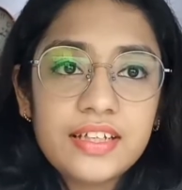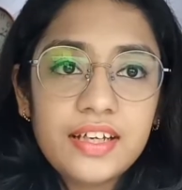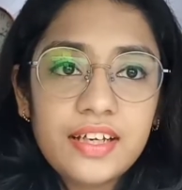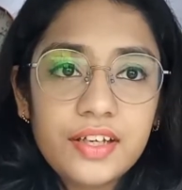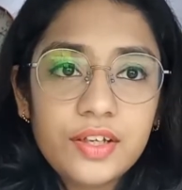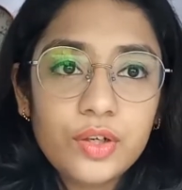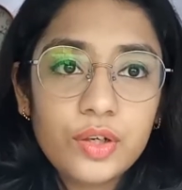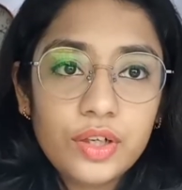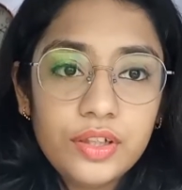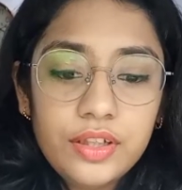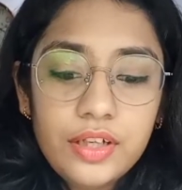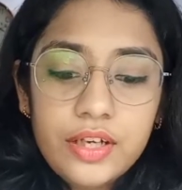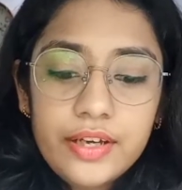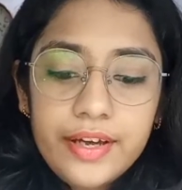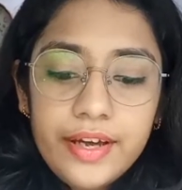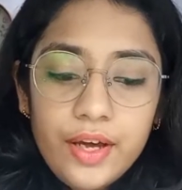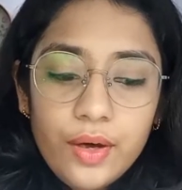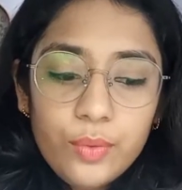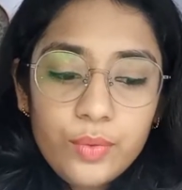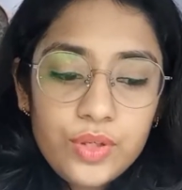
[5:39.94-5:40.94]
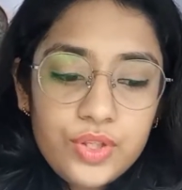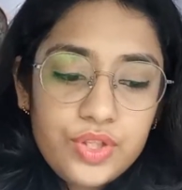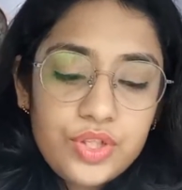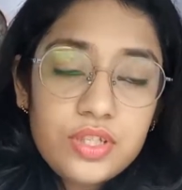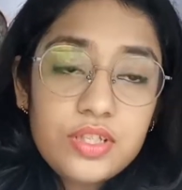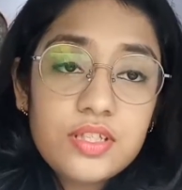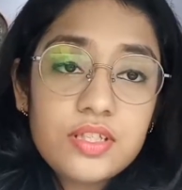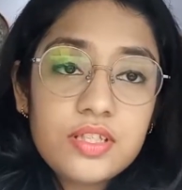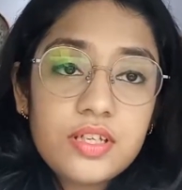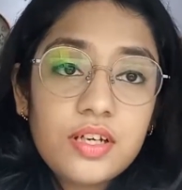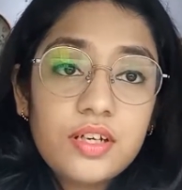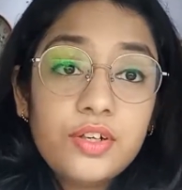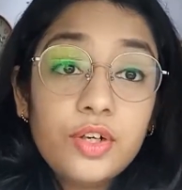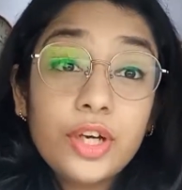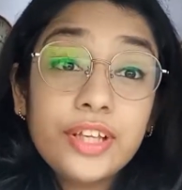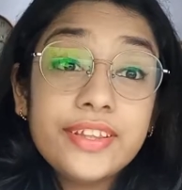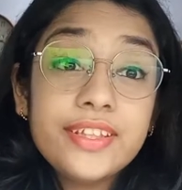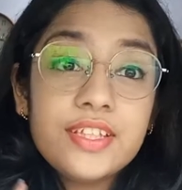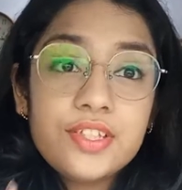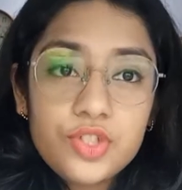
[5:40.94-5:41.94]
I got, which is
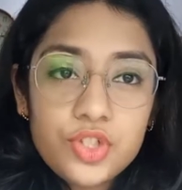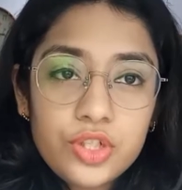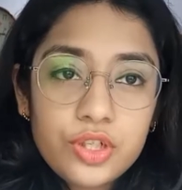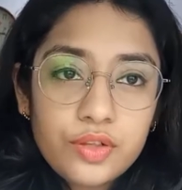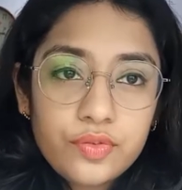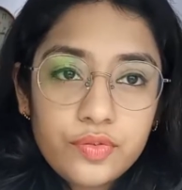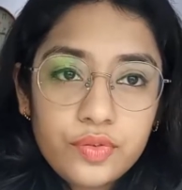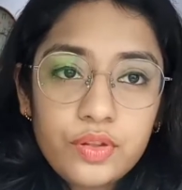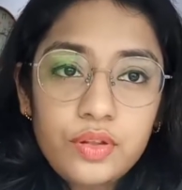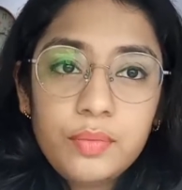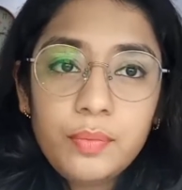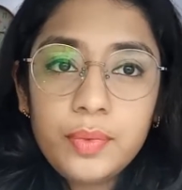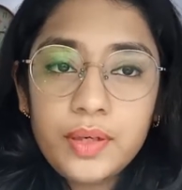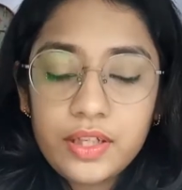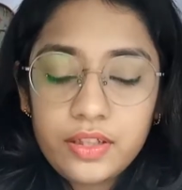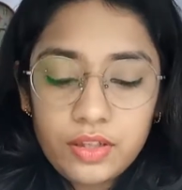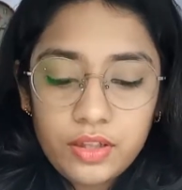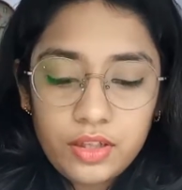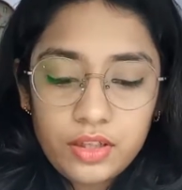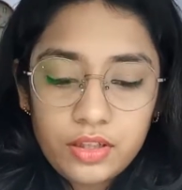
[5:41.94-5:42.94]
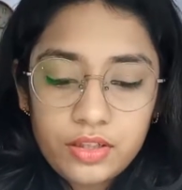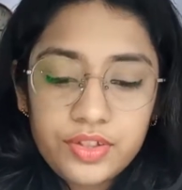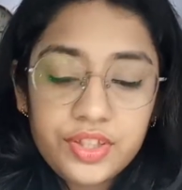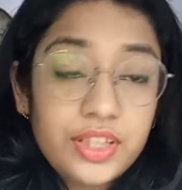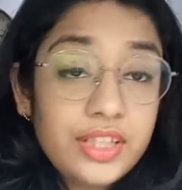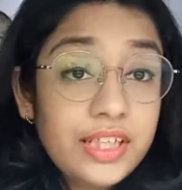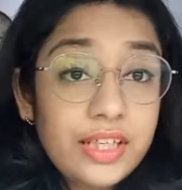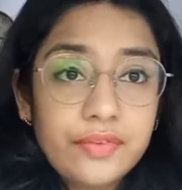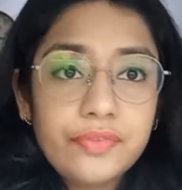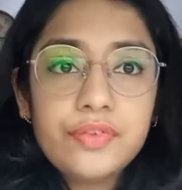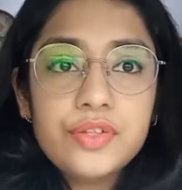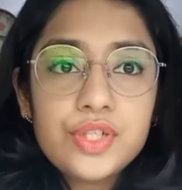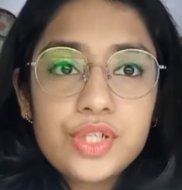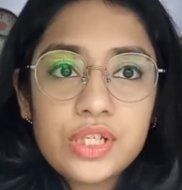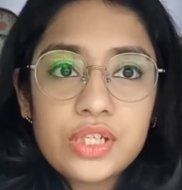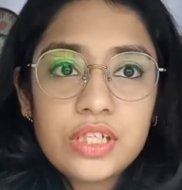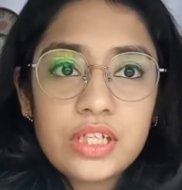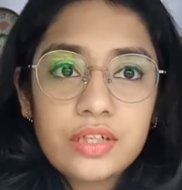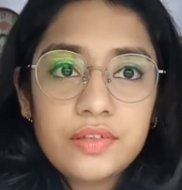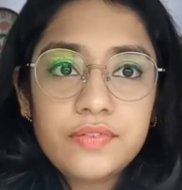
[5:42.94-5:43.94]
not this cheerful but really
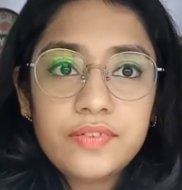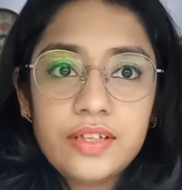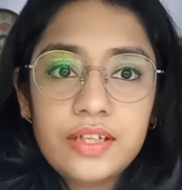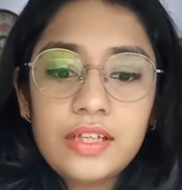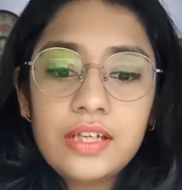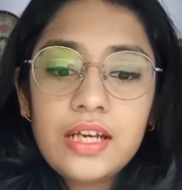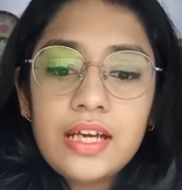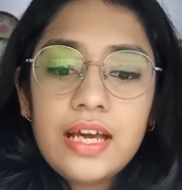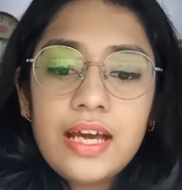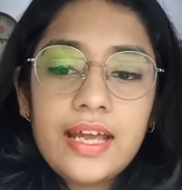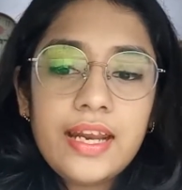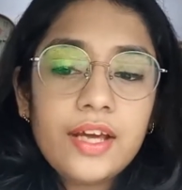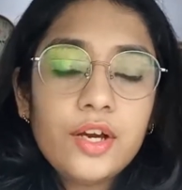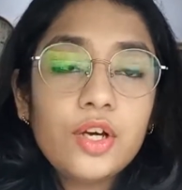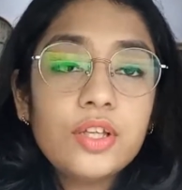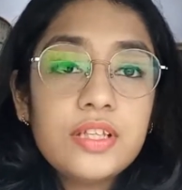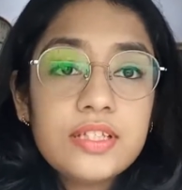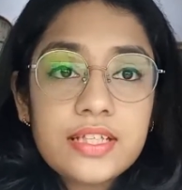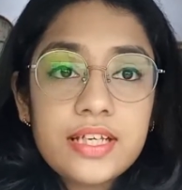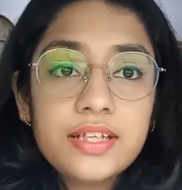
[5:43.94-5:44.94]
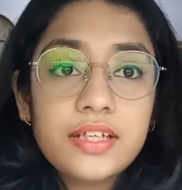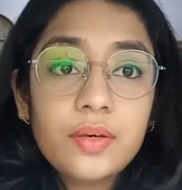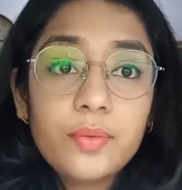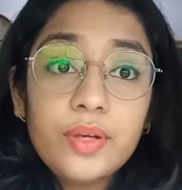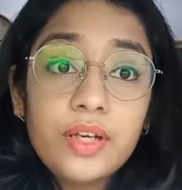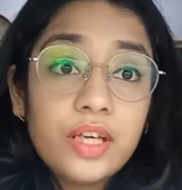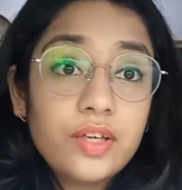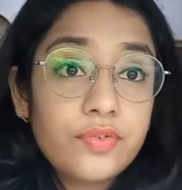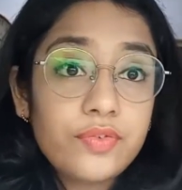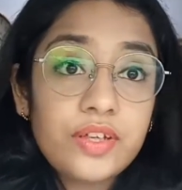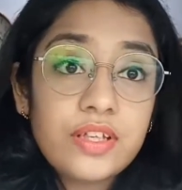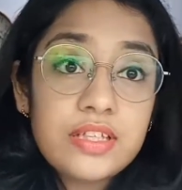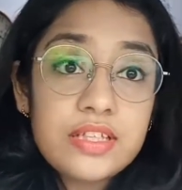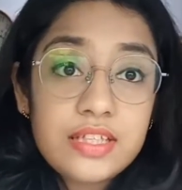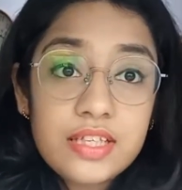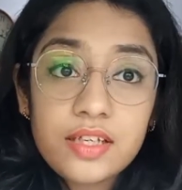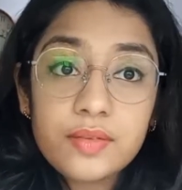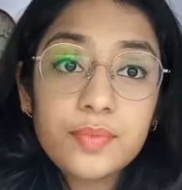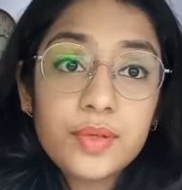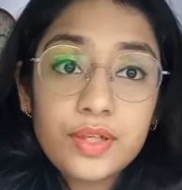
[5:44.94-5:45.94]
efficient, I feel, and I got this idea when I fell
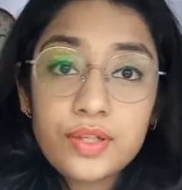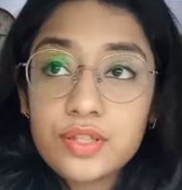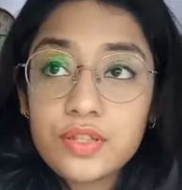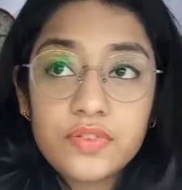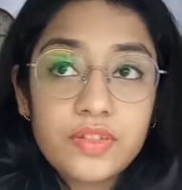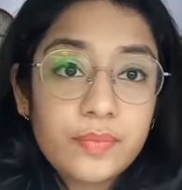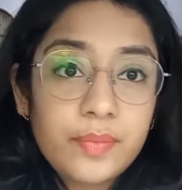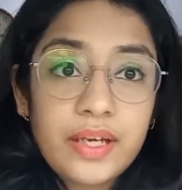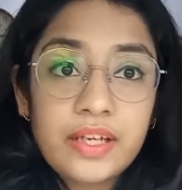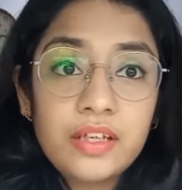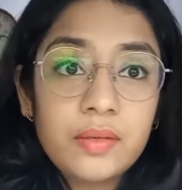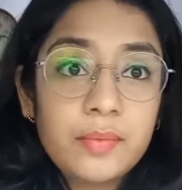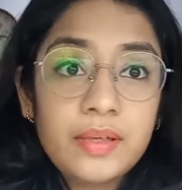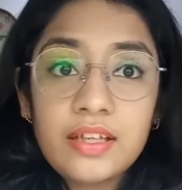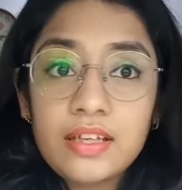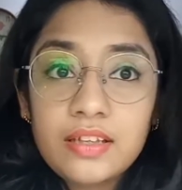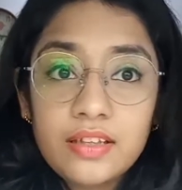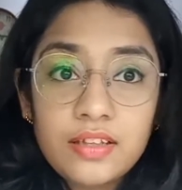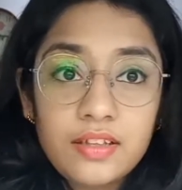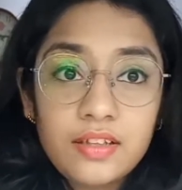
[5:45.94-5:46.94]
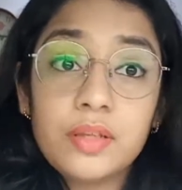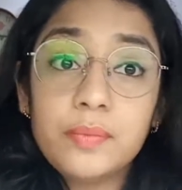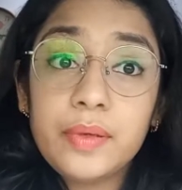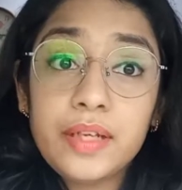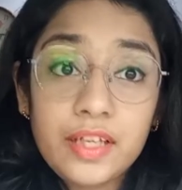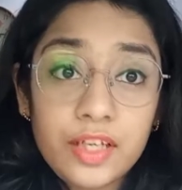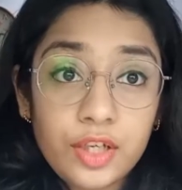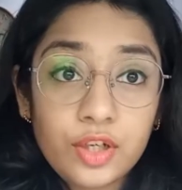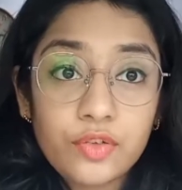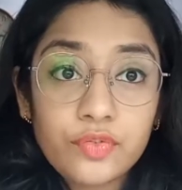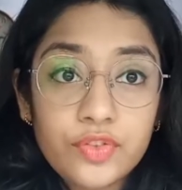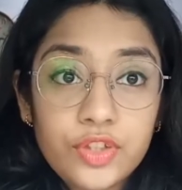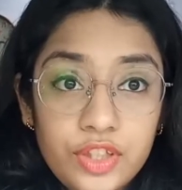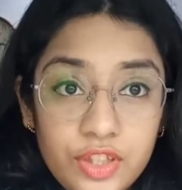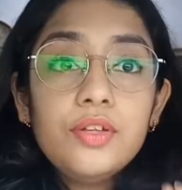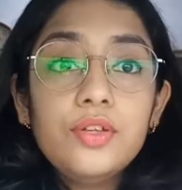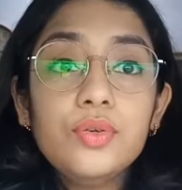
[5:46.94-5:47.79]
sick because of the pandemic in the beginning of the year.